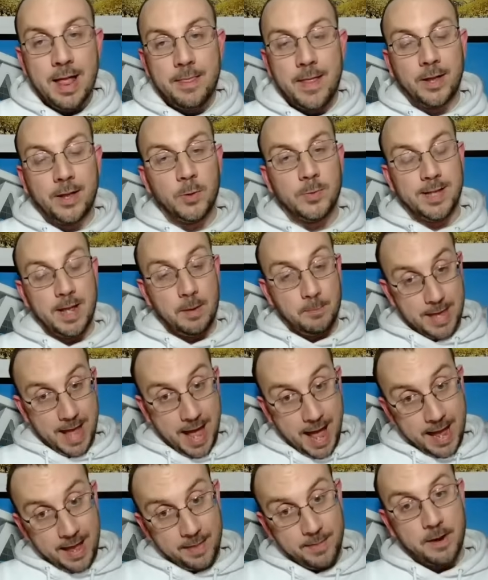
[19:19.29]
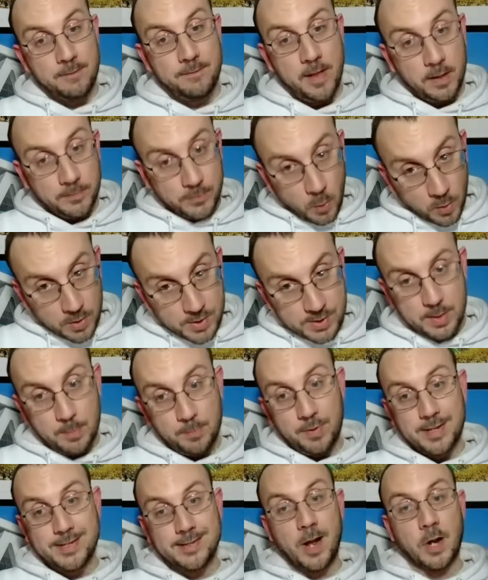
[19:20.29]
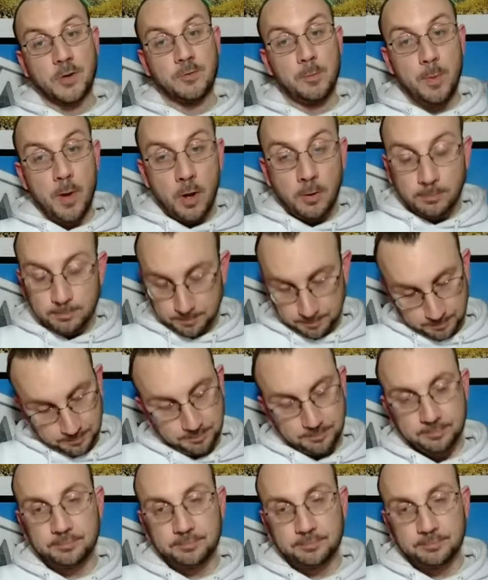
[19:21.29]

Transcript: That includes the NBA and the NFL, of course, plus college football,